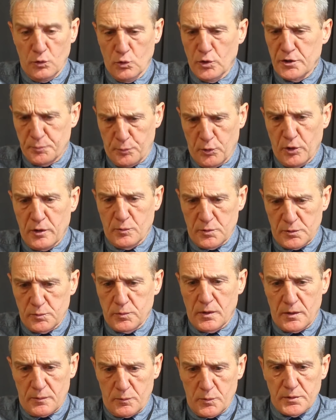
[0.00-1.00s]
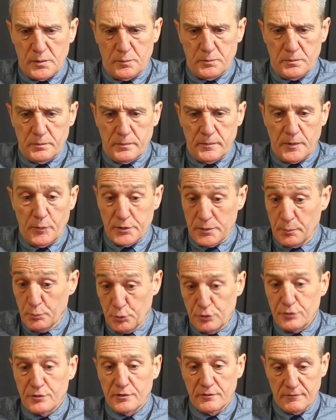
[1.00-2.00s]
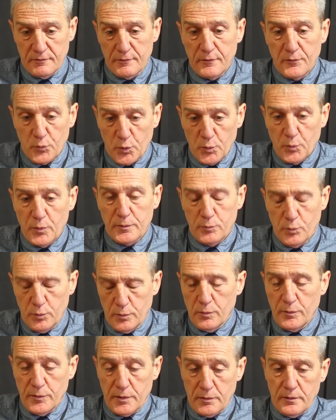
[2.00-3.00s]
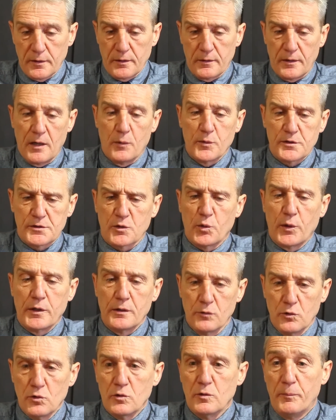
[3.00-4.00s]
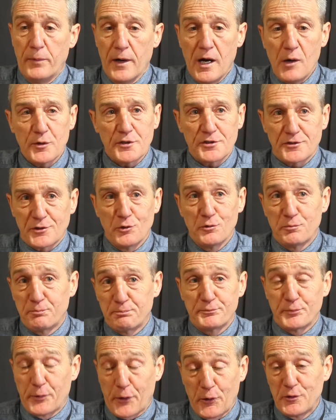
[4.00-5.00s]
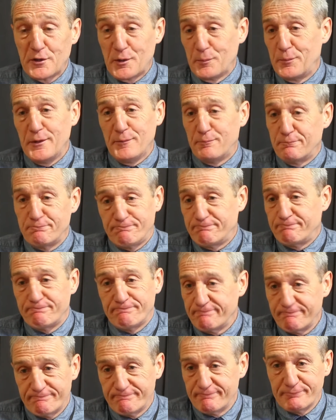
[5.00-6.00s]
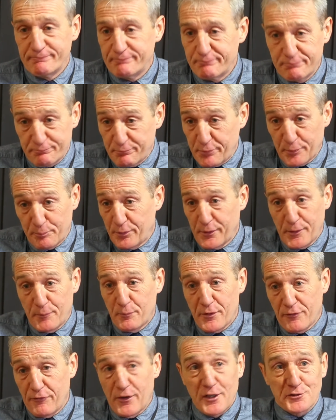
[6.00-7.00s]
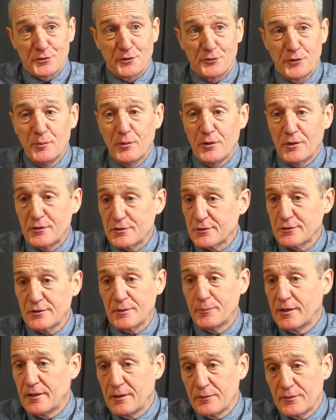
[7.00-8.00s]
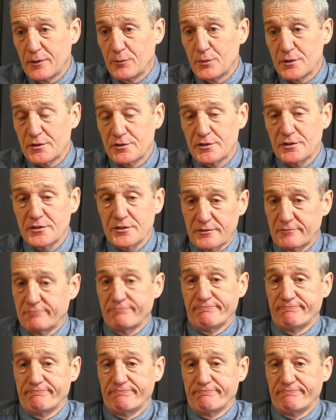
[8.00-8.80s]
lowest point was at Muirton. That was quite low, but I was still proud to be playing professional football. So I mean, it was just.